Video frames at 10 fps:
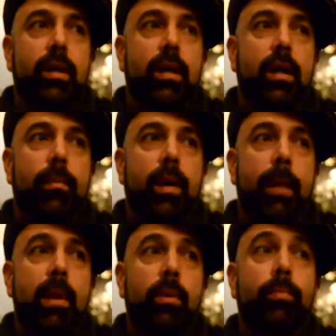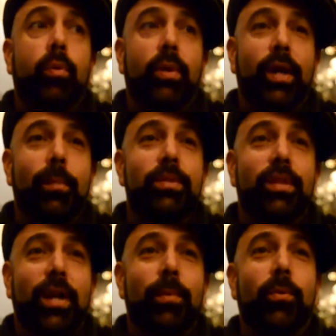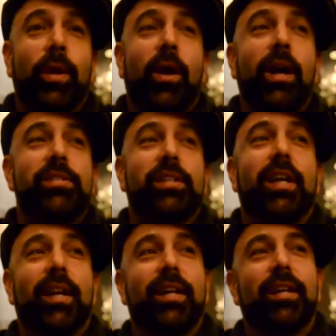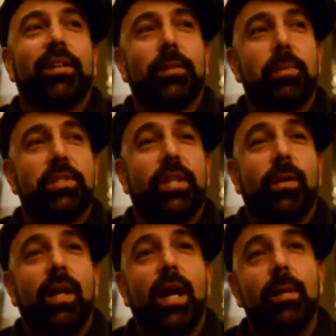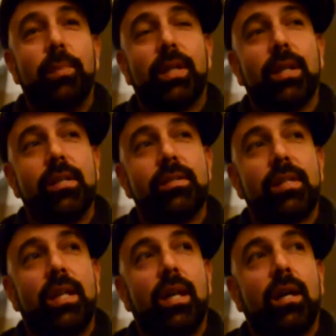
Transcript: I remember pulling up to the Commodore and actually kind of getting a little bit teary-eyed because